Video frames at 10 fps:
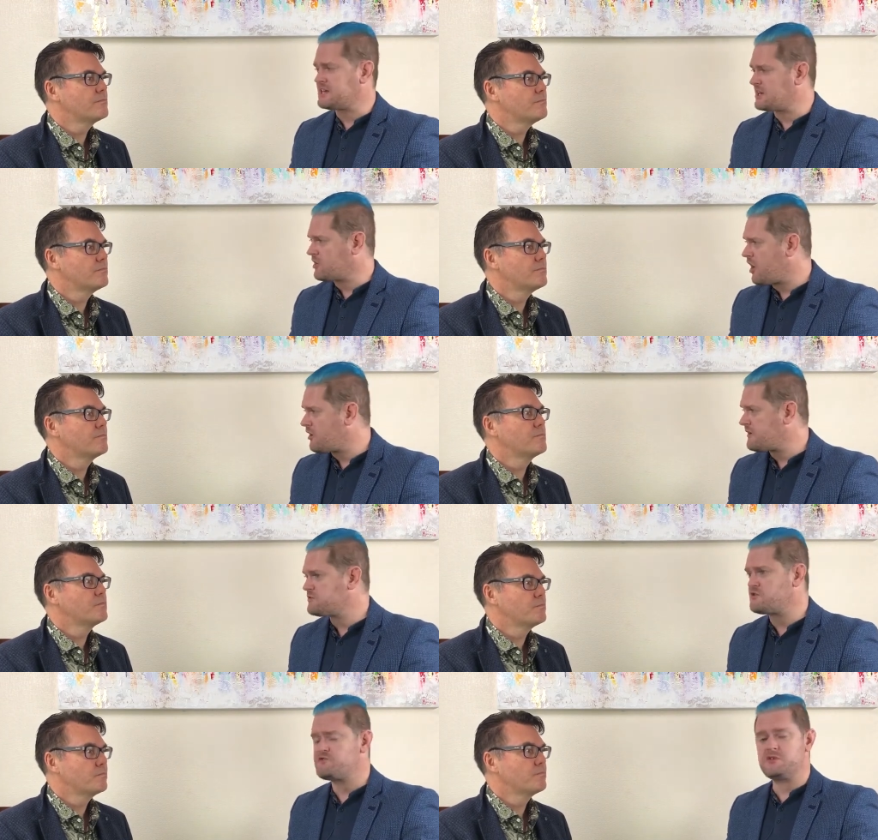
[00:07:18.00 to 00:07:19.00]
Speaker 1: They can get a car
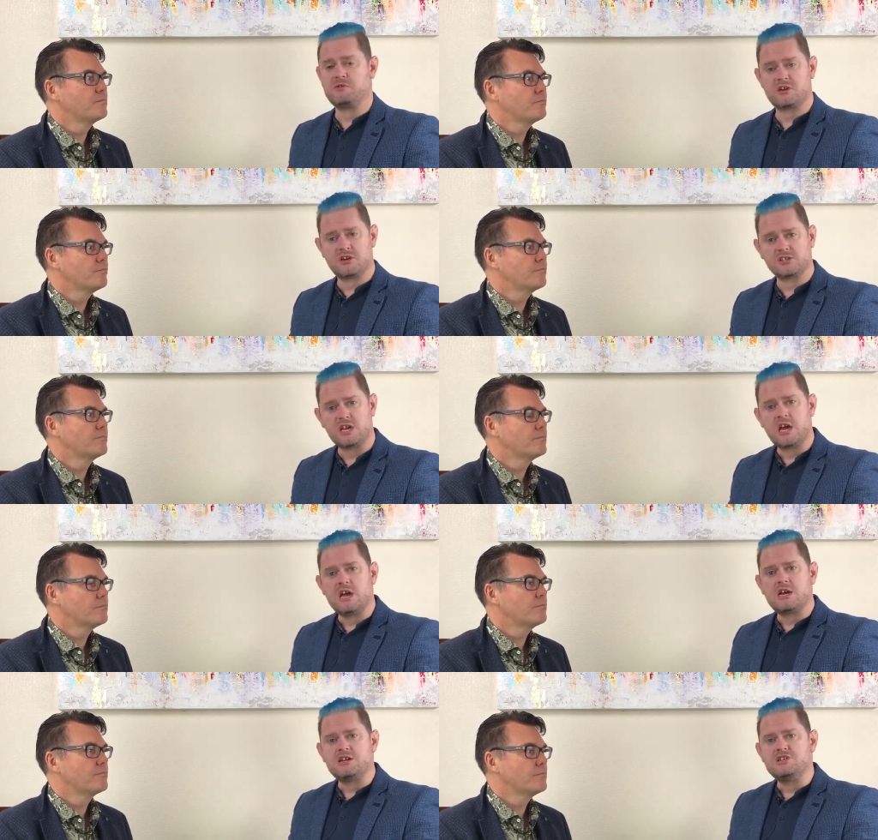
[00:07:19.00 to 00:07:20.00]
after a few years
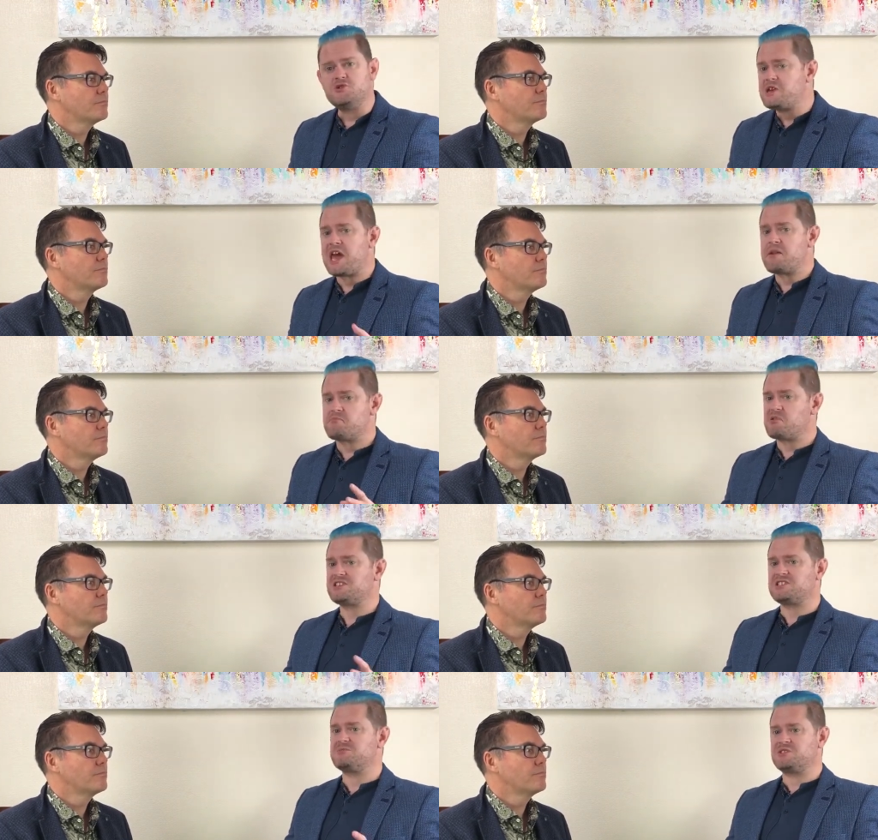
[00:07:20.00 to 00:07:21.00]
you can't
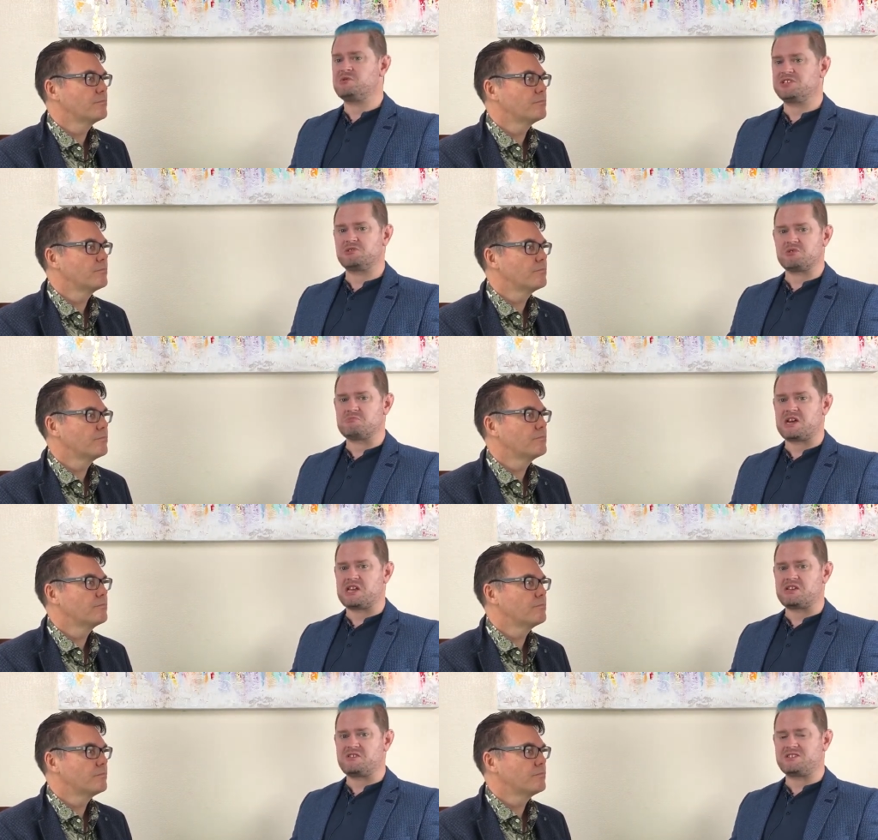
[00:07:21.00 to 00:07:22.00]
impress them so easily with
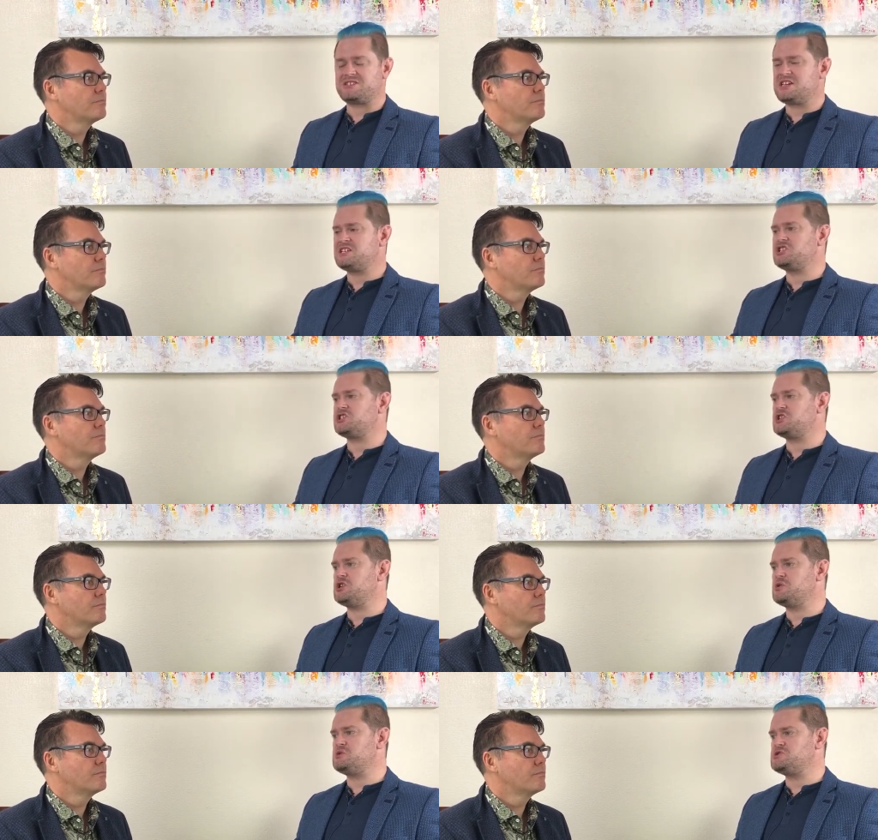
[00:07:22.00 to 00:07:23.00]
money. You understand?
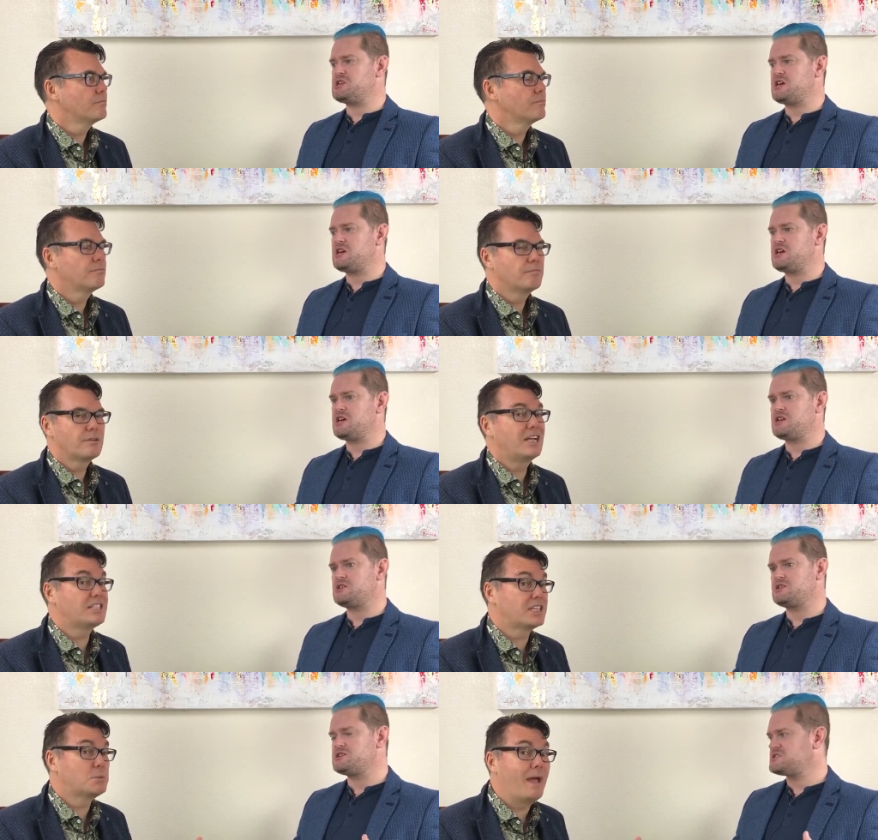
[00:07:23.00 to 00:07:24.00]
So they
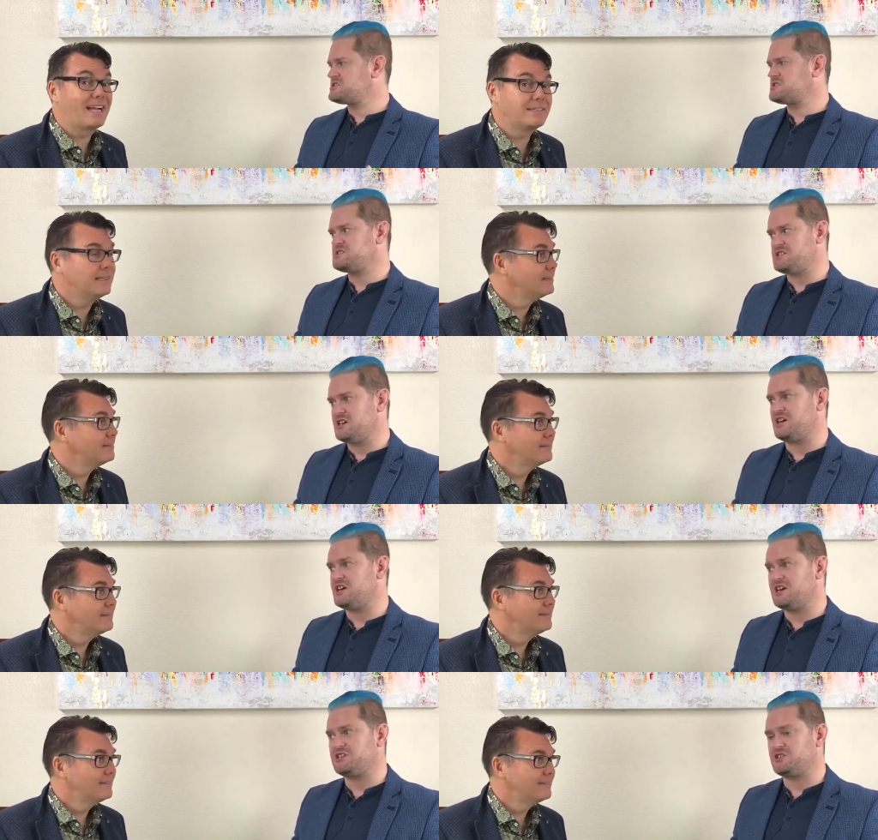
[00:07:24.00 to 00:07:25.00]
it's
Speaker 2: expected.
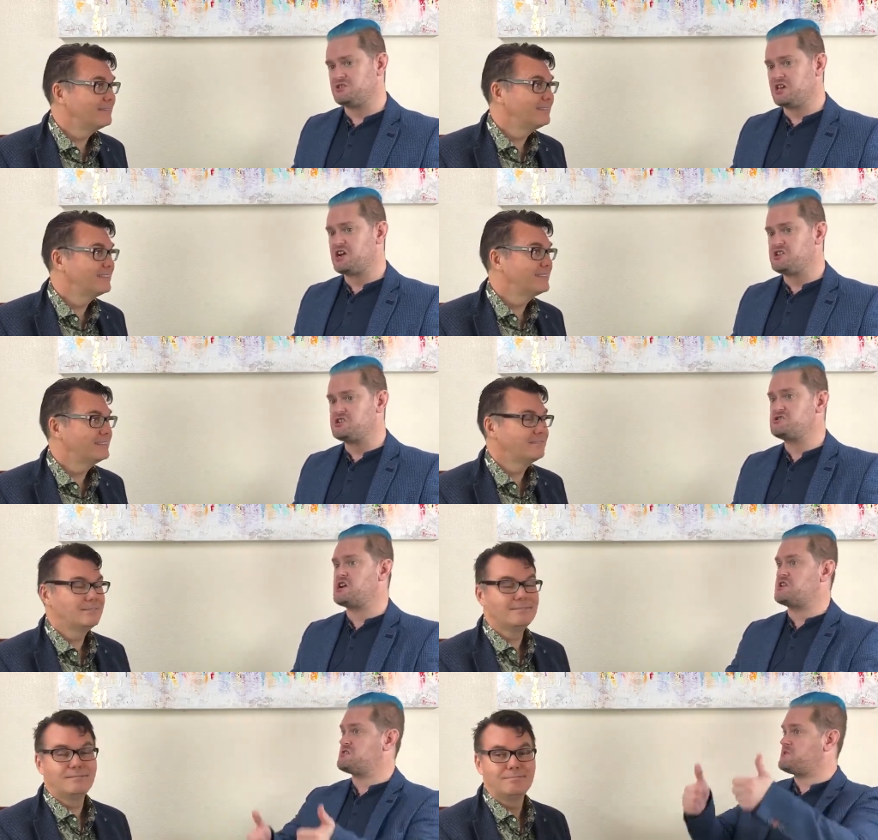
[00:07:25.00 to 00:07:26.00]
Yeah.
Speaker 1: So there, your
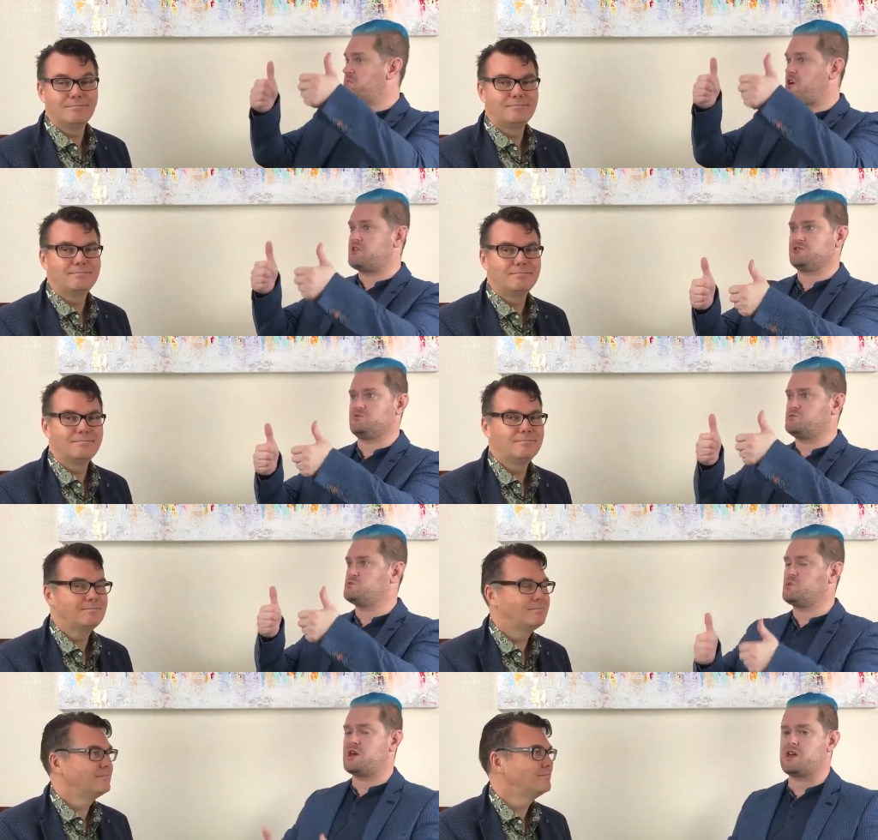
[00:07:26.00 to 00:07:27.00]
gut, your bar is
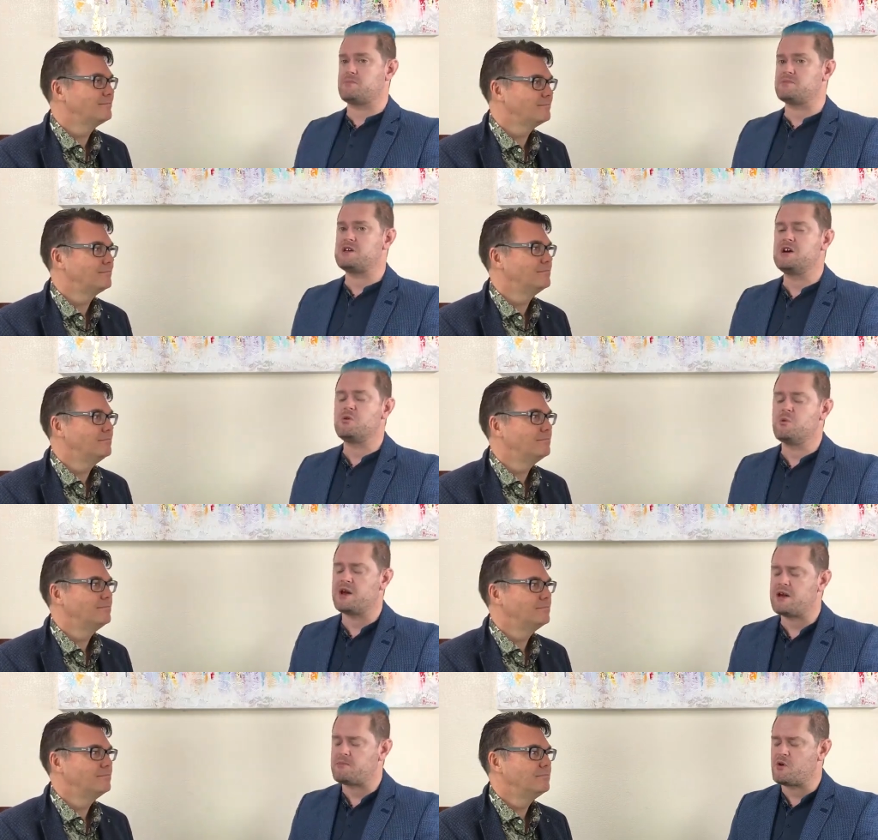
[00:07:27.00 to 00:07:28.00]
way up,
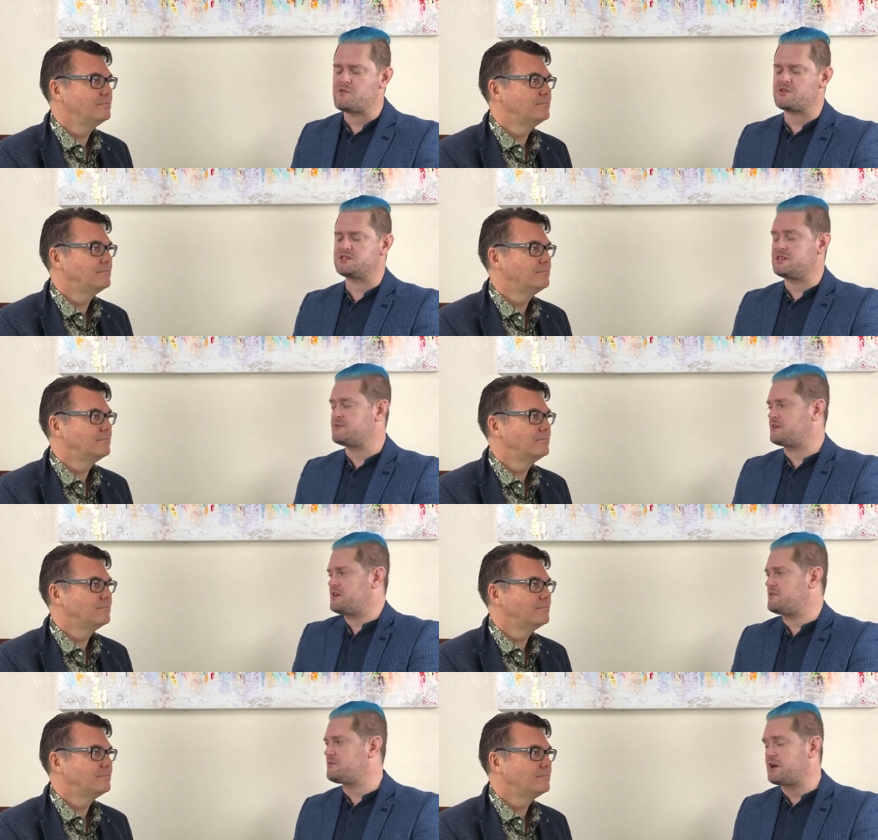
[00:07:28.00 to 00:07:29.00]
way up over even
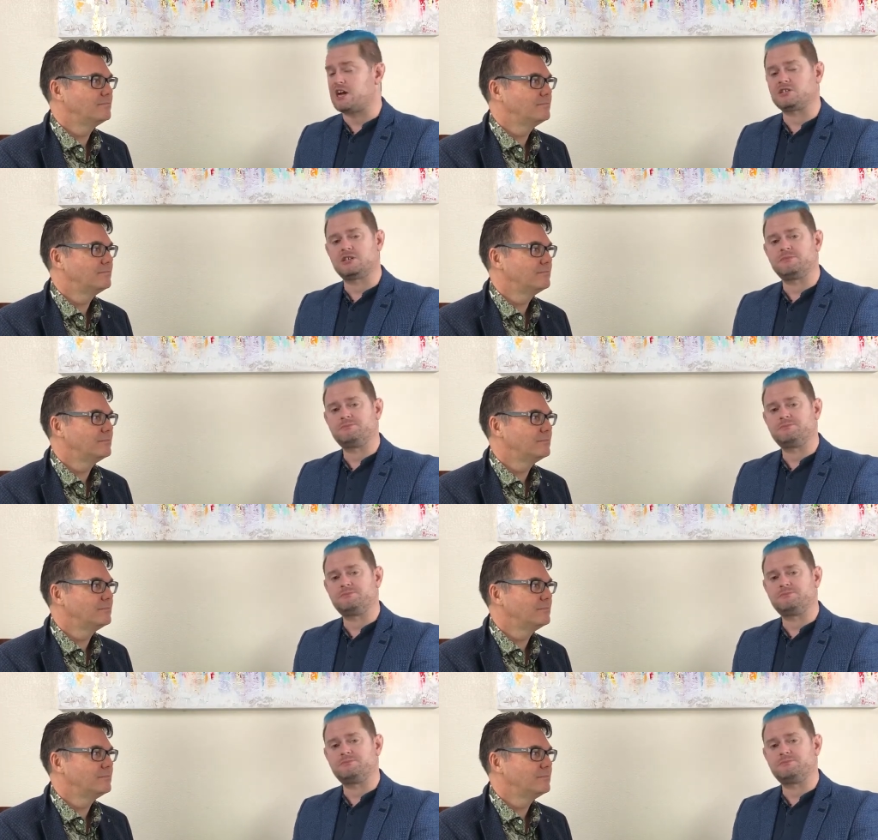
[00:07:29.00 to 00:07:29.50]
Kiev actually.